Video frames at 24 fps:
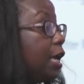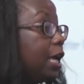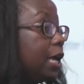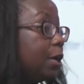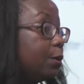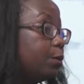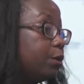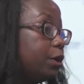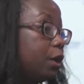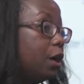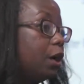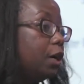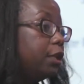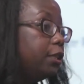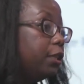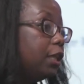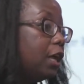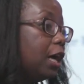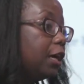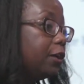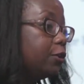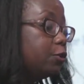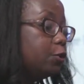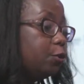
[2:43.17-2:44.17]
it would
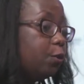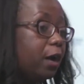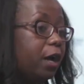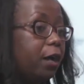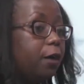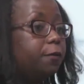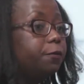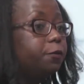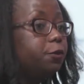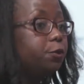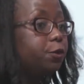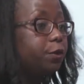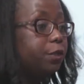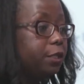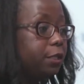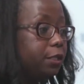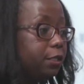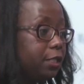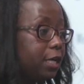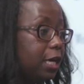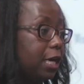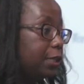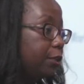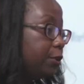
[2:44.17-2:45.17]
unlock $12
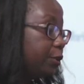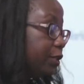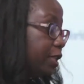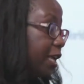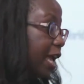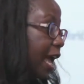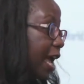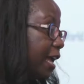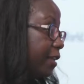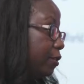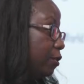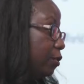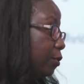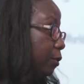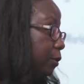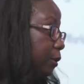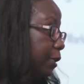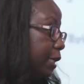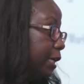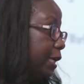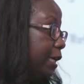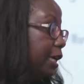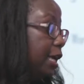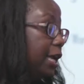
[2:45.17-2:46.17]
trillion
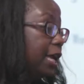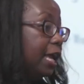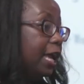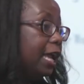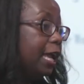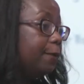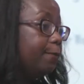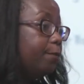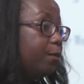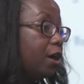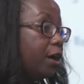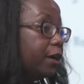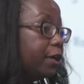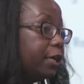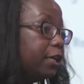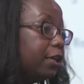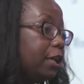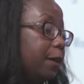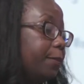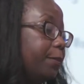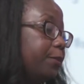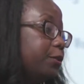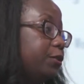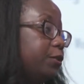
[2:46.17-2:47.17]
annually in market
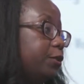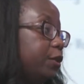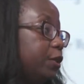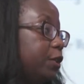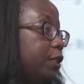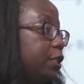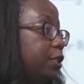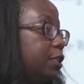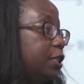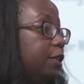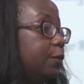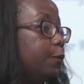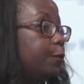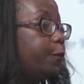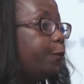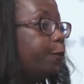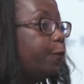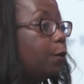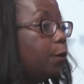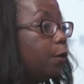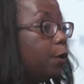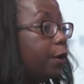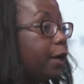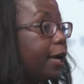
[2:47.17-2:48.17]
opportunities in
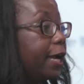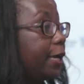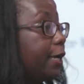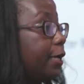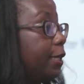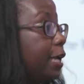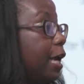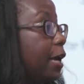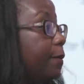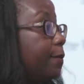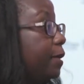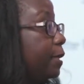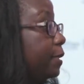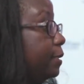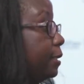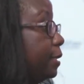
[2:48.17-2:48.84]
four economic